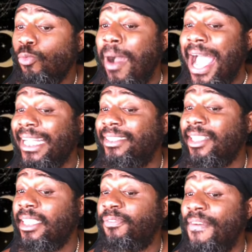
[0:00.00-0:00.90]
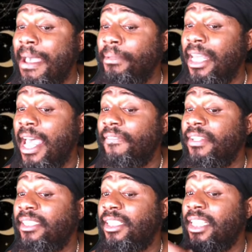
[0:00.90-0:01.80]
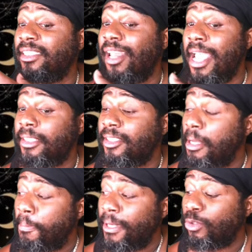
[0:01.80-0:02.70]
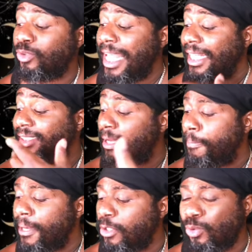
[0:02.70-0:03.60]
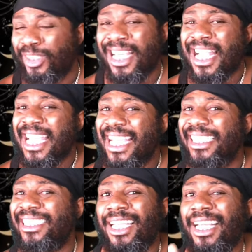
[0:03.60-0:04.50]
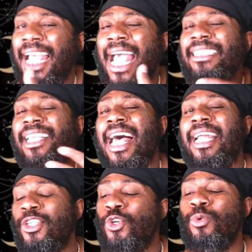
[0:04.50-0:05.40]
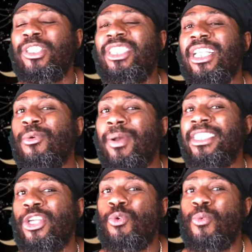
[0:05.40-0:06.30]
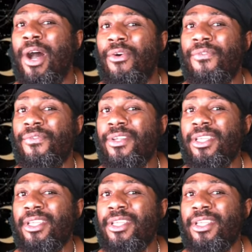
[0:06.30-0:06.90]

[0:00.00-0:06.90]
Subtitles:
Right into this family life, into this, like, Ten of Pentacles. Now, the Ten of Pentacles, it has a lot to do with generational wealth.